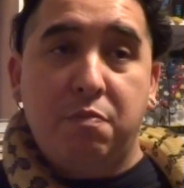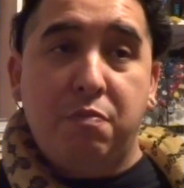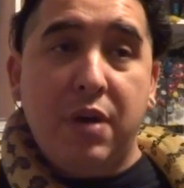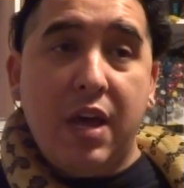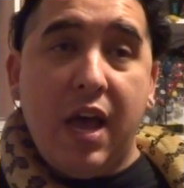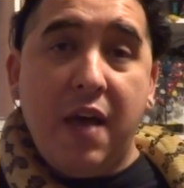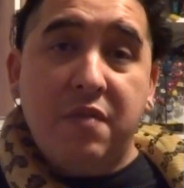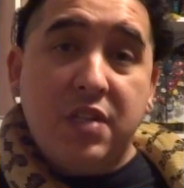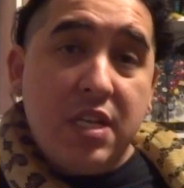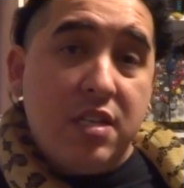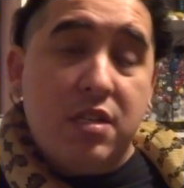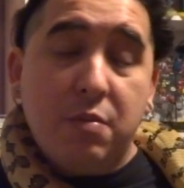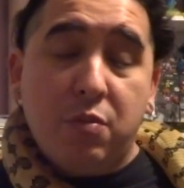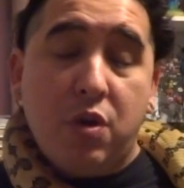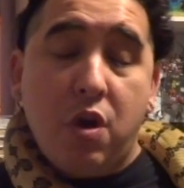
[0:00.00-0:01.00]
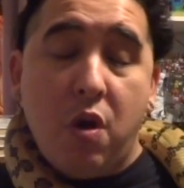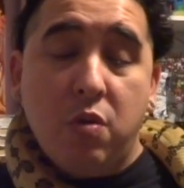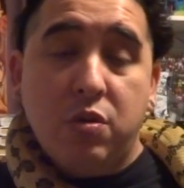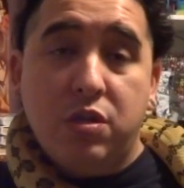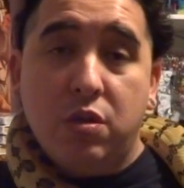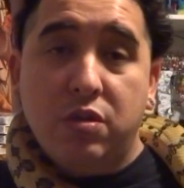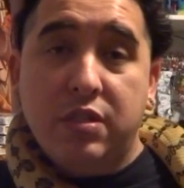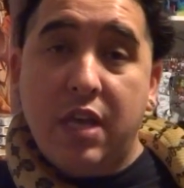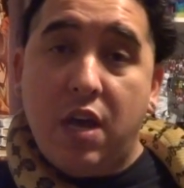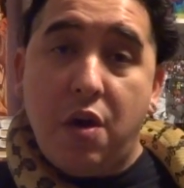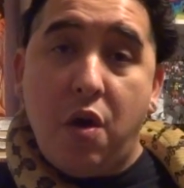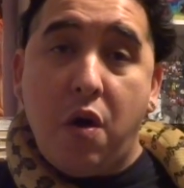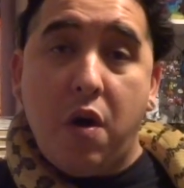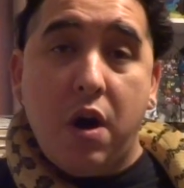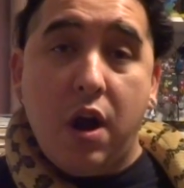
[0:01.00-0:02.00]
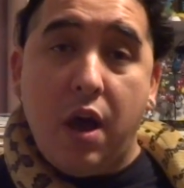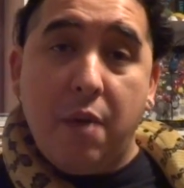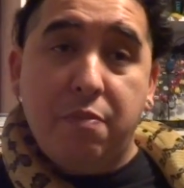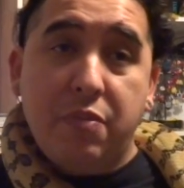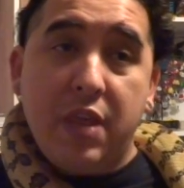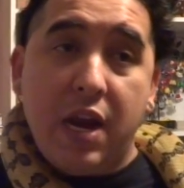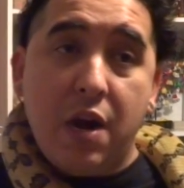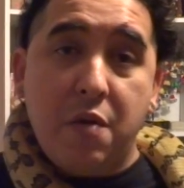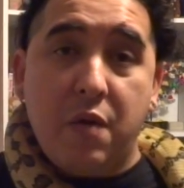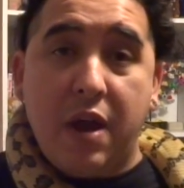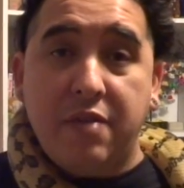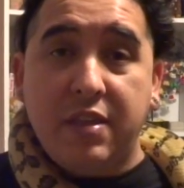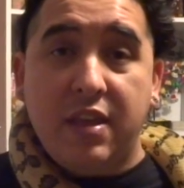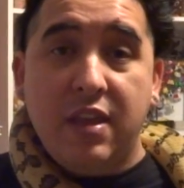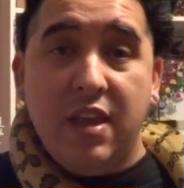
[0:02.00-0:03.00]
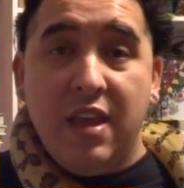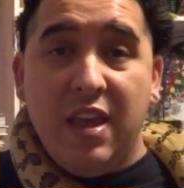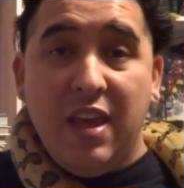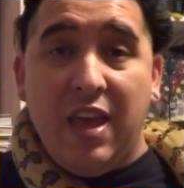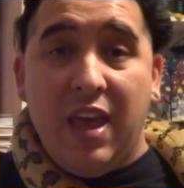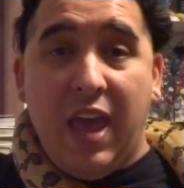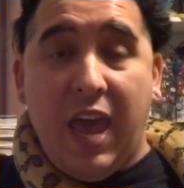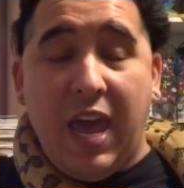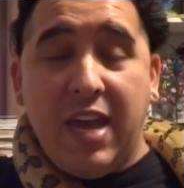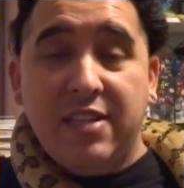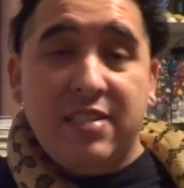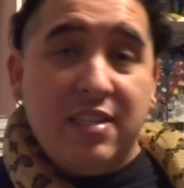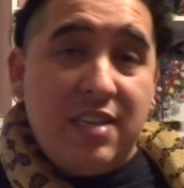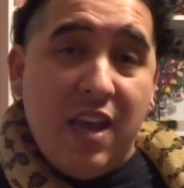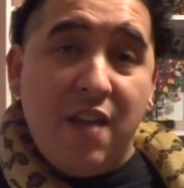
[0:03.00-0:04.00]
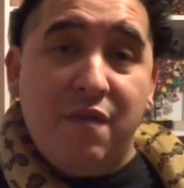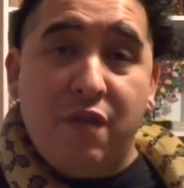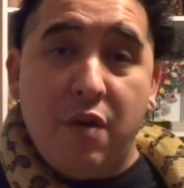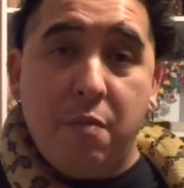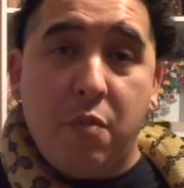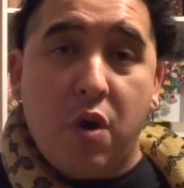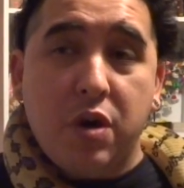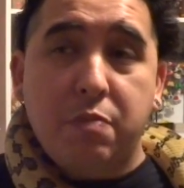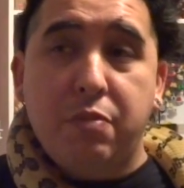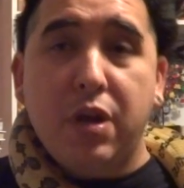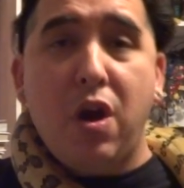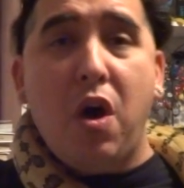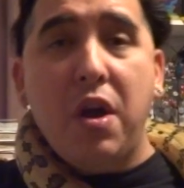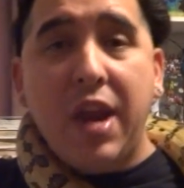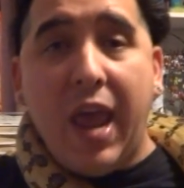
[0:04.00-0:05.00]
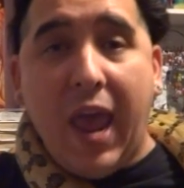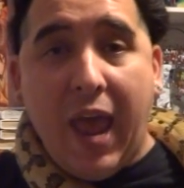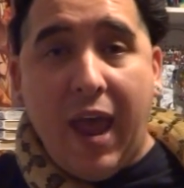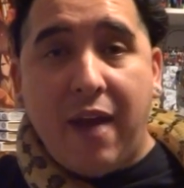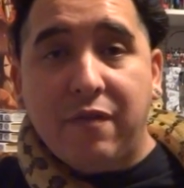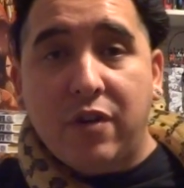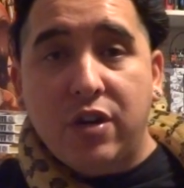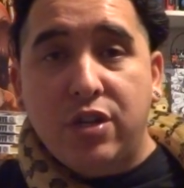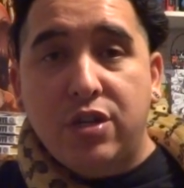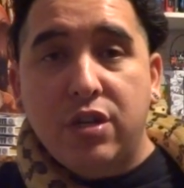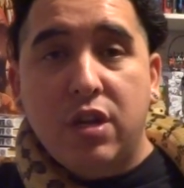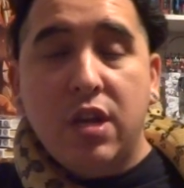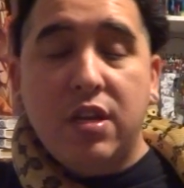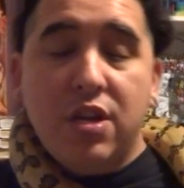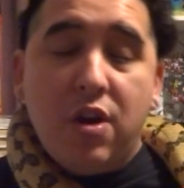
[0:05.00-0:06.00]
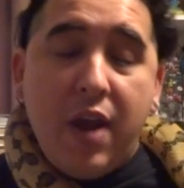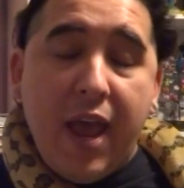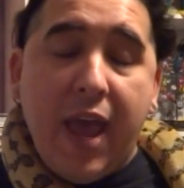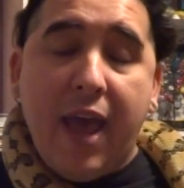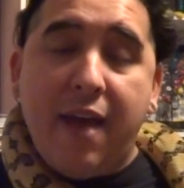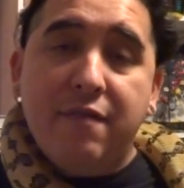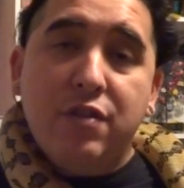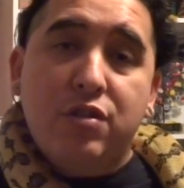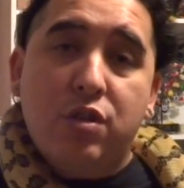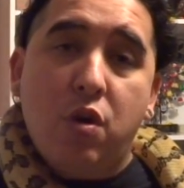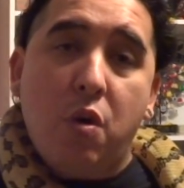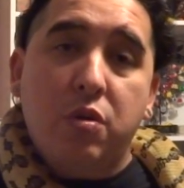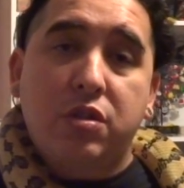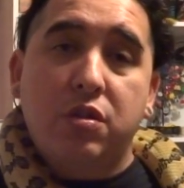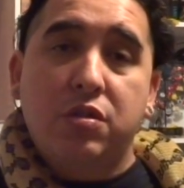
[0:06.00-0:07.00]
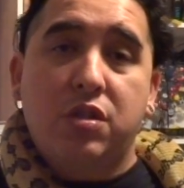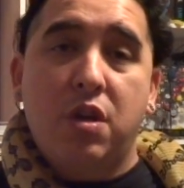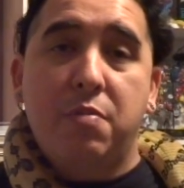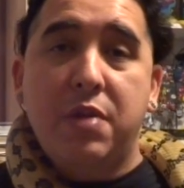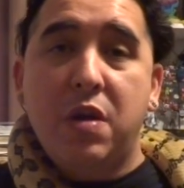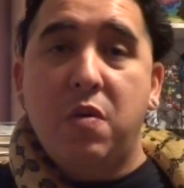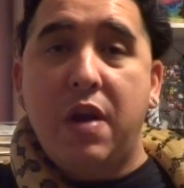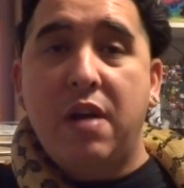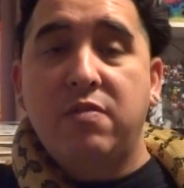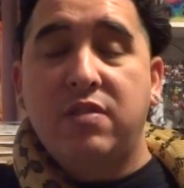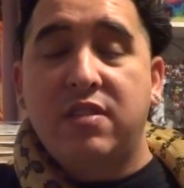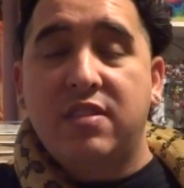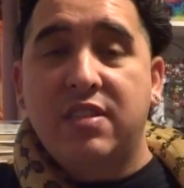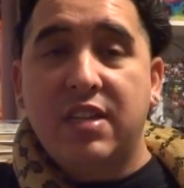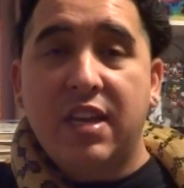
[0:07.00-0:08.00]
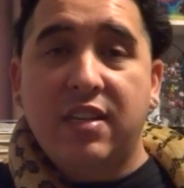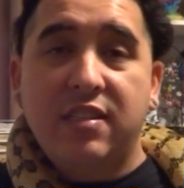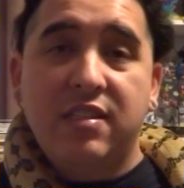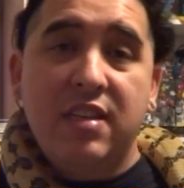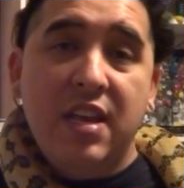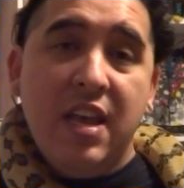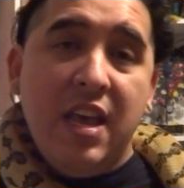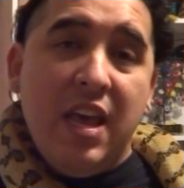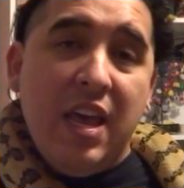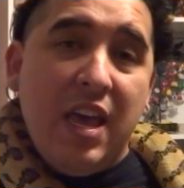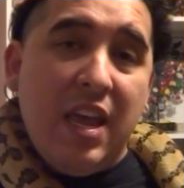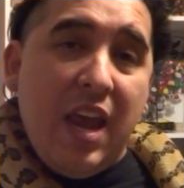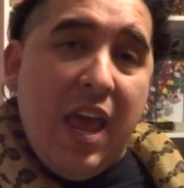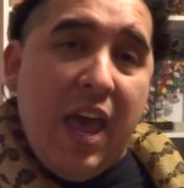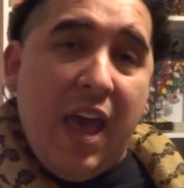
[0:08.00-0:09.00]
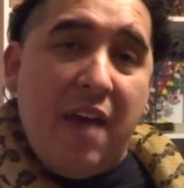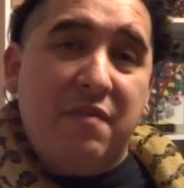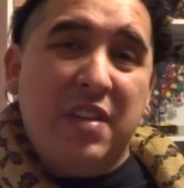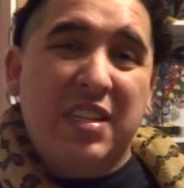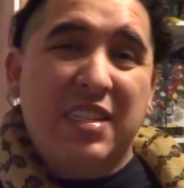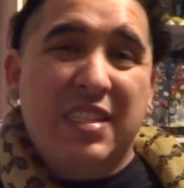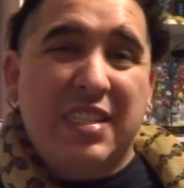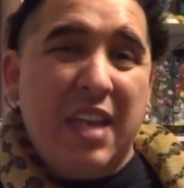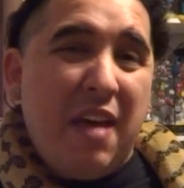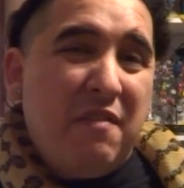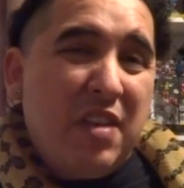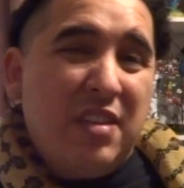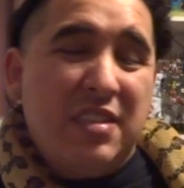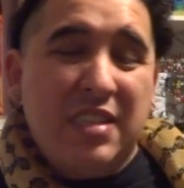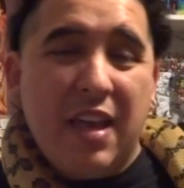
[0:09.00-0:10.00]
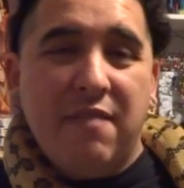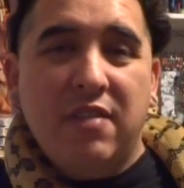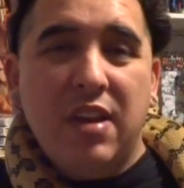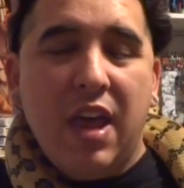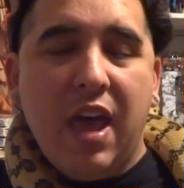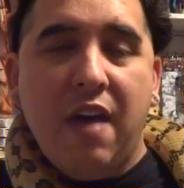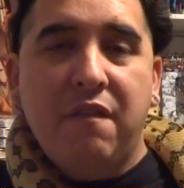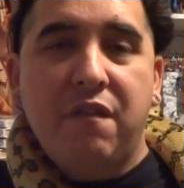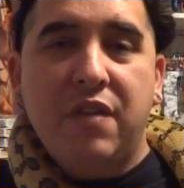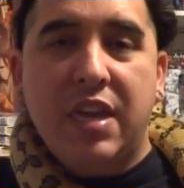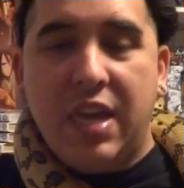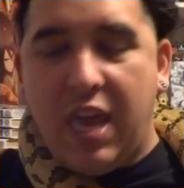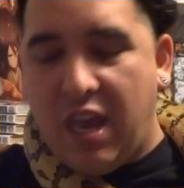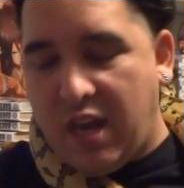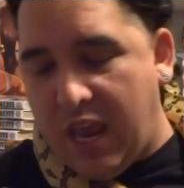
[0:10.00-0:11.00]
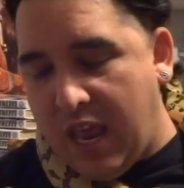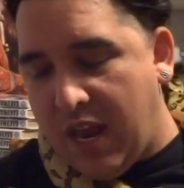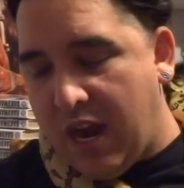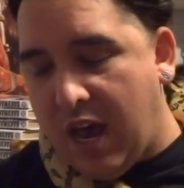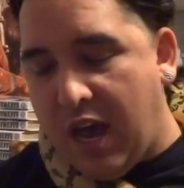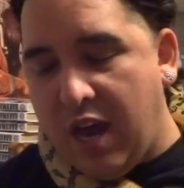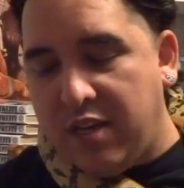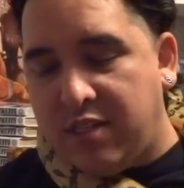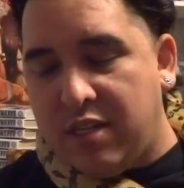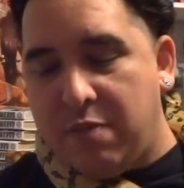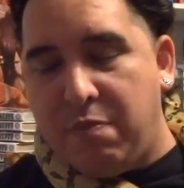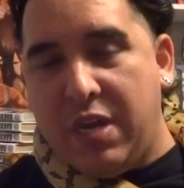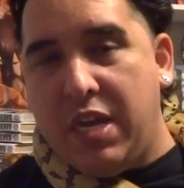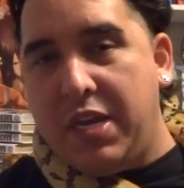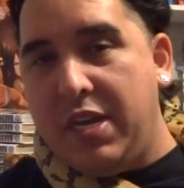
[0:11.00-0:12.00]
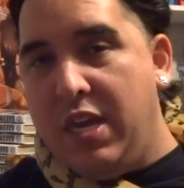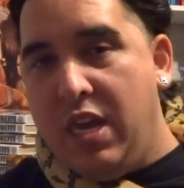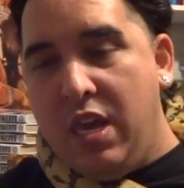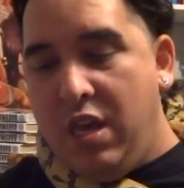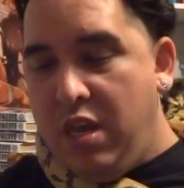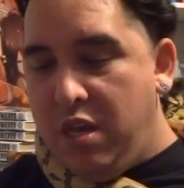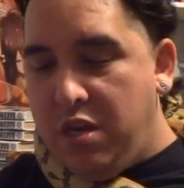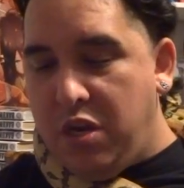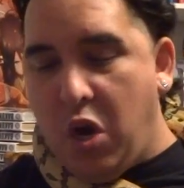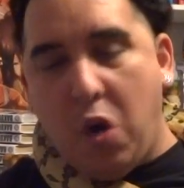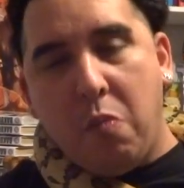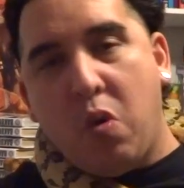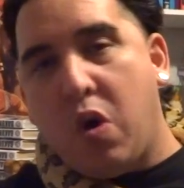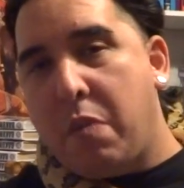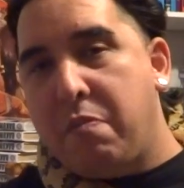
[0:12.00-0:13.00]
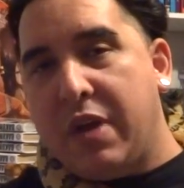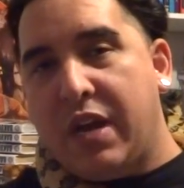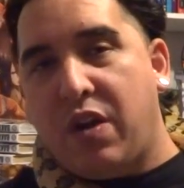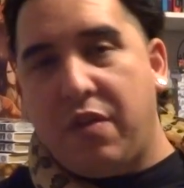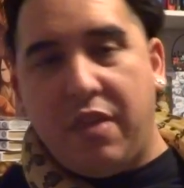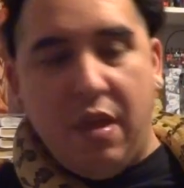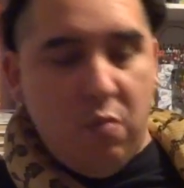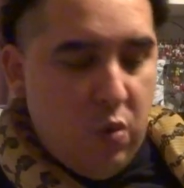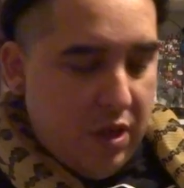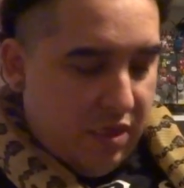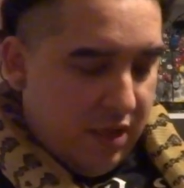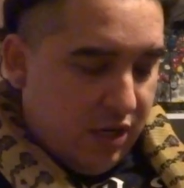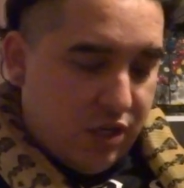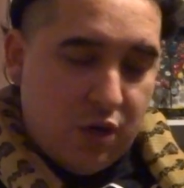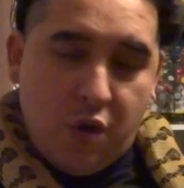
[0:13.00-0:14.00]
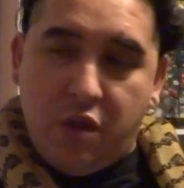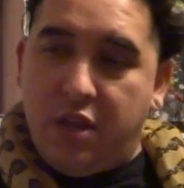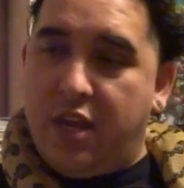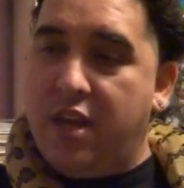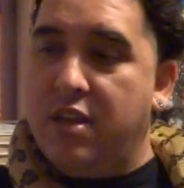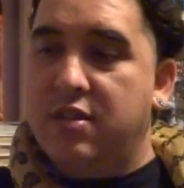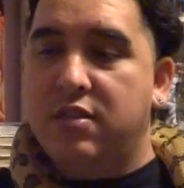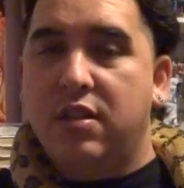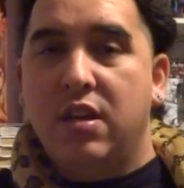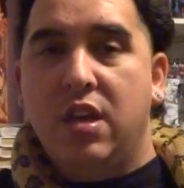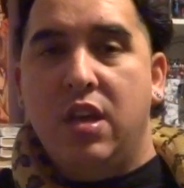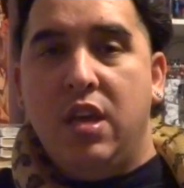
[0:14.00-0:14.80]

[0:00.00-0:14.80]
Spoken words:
But I've seen some coastals that are up there around the 8 to 10 foot mark, but on average, your average coastal is going to be around 6.5 to 7.5 feet, and honestly be no more bigger than what this girl is.